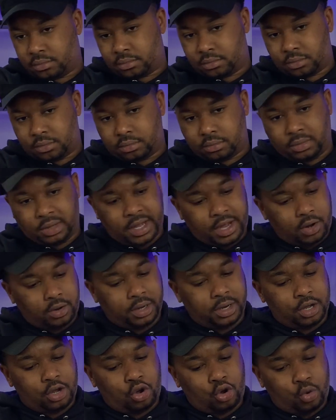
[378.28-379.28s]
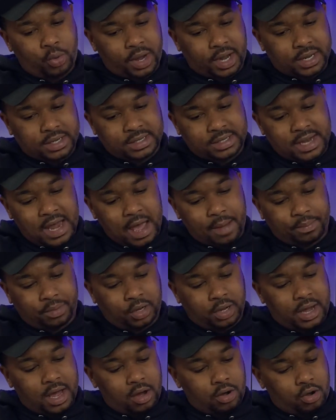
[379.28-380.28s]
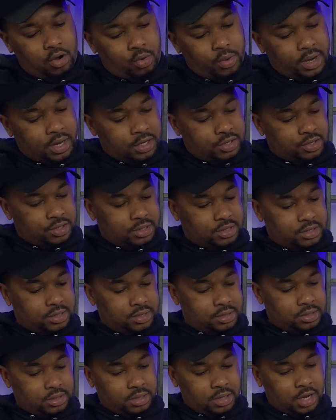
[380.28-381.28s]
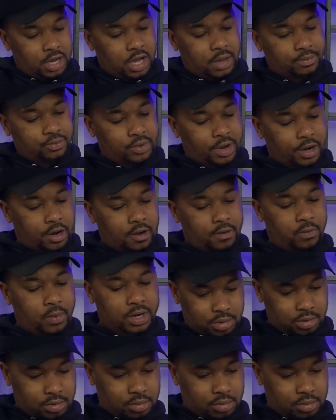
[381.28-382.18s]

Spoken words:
Literally QuickSnap. Look how quick it just comes right off. Watch.